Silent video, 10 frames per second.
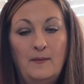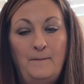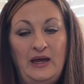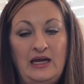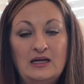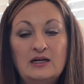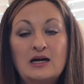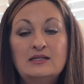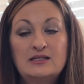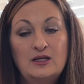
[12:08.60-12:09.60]
pink
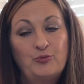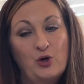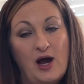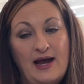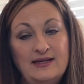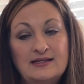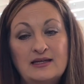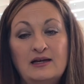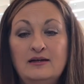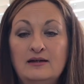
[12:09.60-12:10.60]
surprise
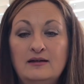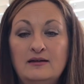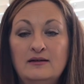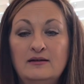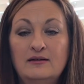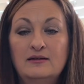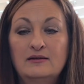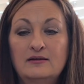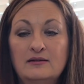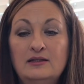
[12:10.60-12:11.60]

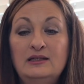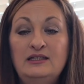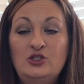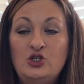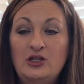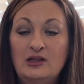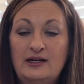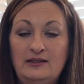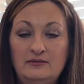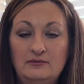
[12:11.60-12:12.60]

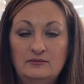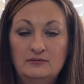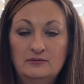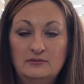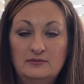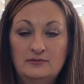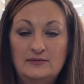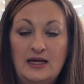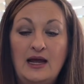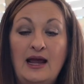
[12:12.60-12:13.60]
calendula,
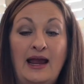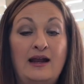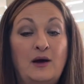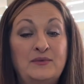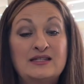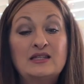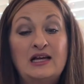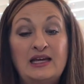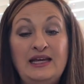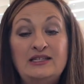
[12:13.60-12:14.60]
and I was
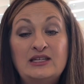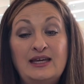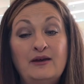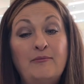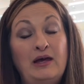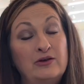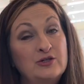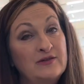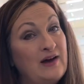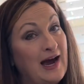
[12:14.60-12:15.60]
lucky to get
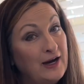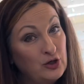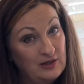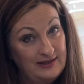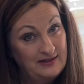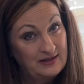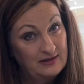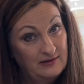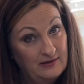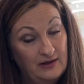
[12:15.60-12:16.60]
bells of Ireland,
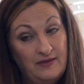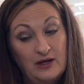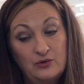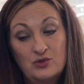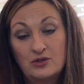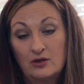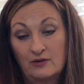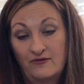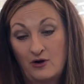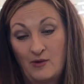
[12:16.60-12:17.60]
and those are
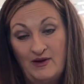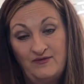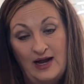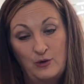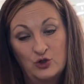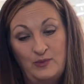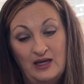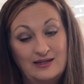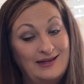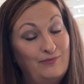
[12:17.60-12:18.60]
for all my flowers
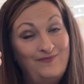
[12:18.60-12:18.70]
because I